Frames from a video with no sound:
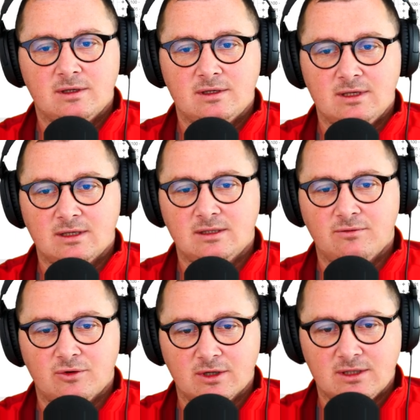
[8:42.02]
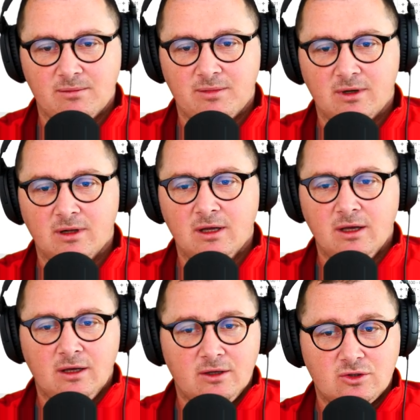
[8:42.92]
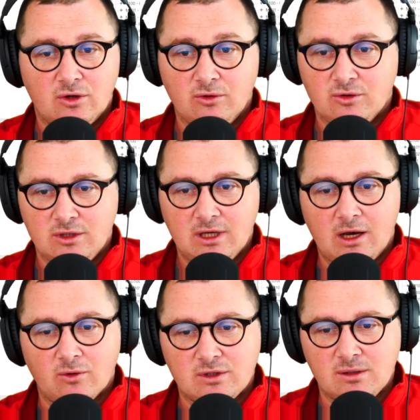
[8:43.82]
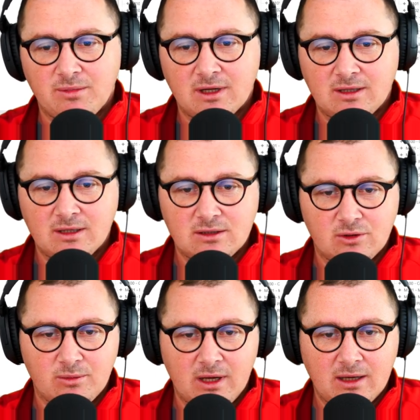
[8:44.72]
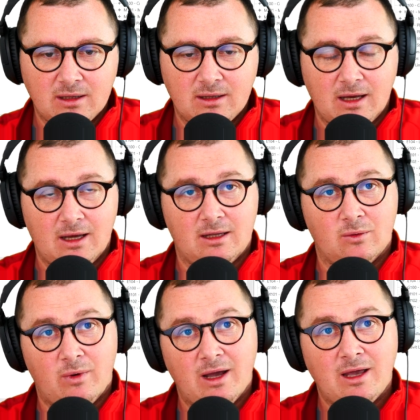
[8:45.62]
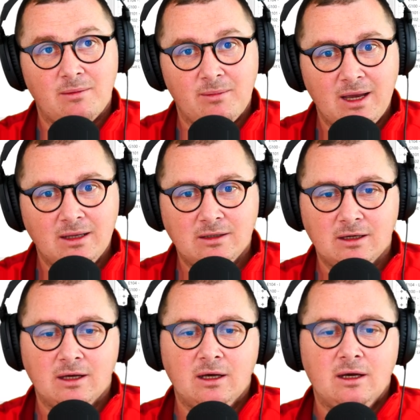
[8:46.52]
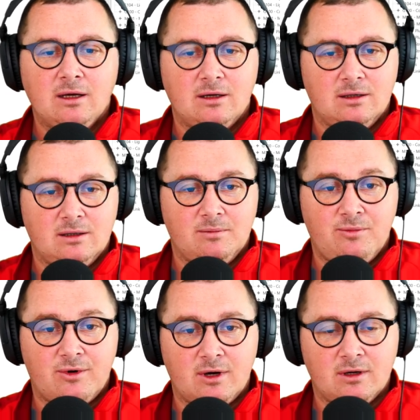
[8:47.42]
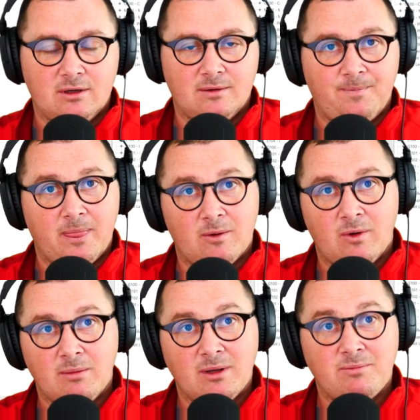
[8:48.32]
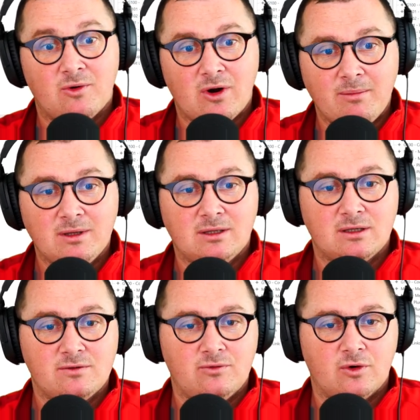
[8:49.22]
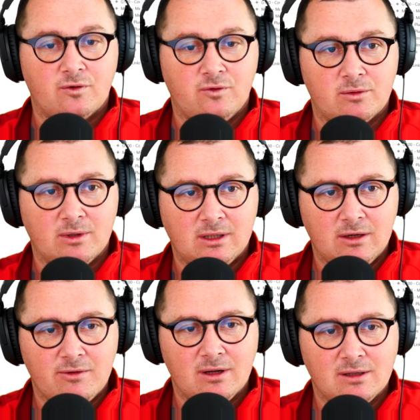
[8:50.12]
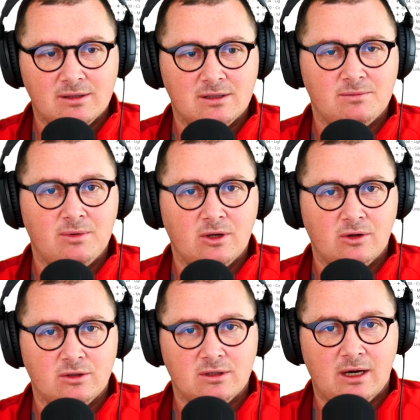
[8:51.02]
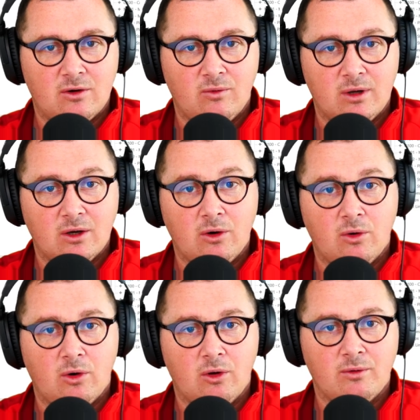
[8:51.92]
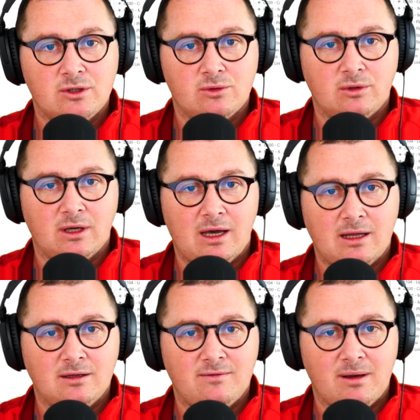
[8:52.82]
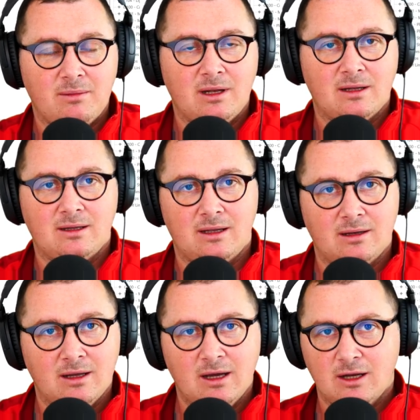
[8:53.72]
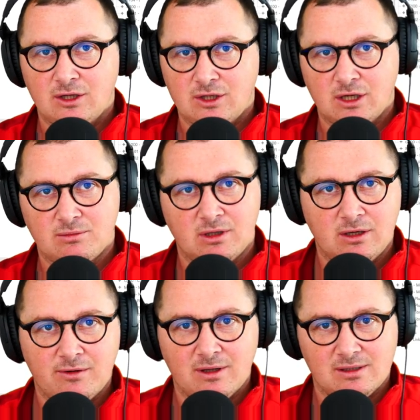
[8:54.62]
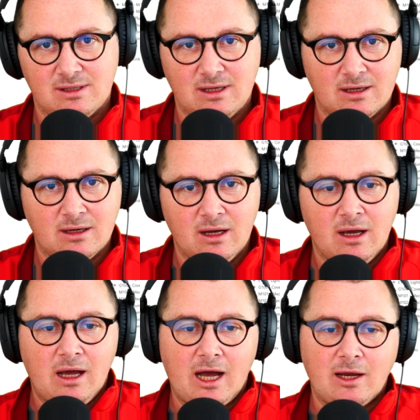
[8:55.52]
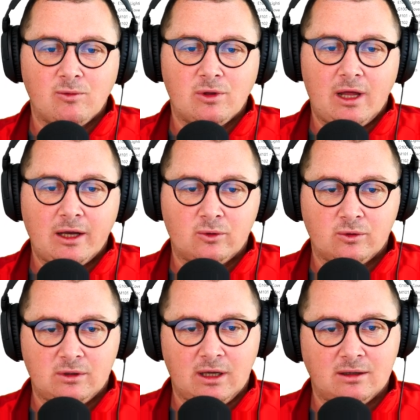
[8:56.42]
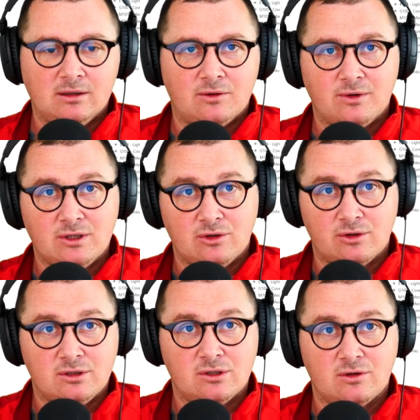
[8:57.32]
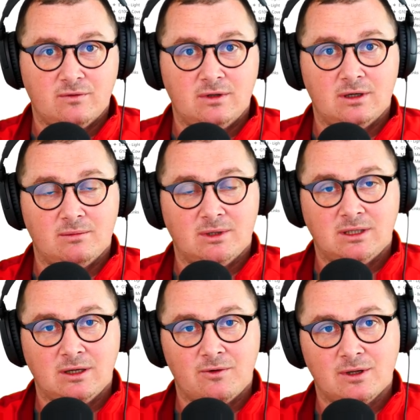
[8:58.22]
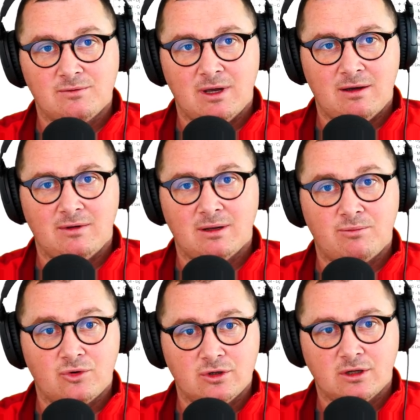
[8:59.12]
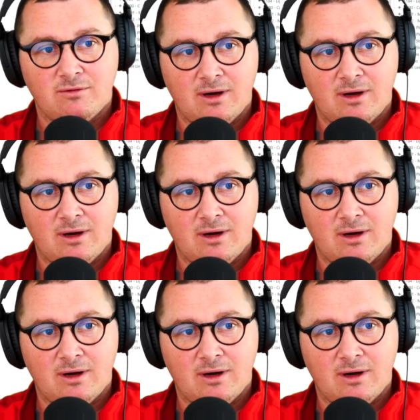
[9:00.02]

sixty, for example. So you see how simple it is to make it, and why I made uh, per, uh, why I made parameters for, for materials is because I don't want to go always to the edit family and then change materials there. I would like to take the resources of the materials we have in a project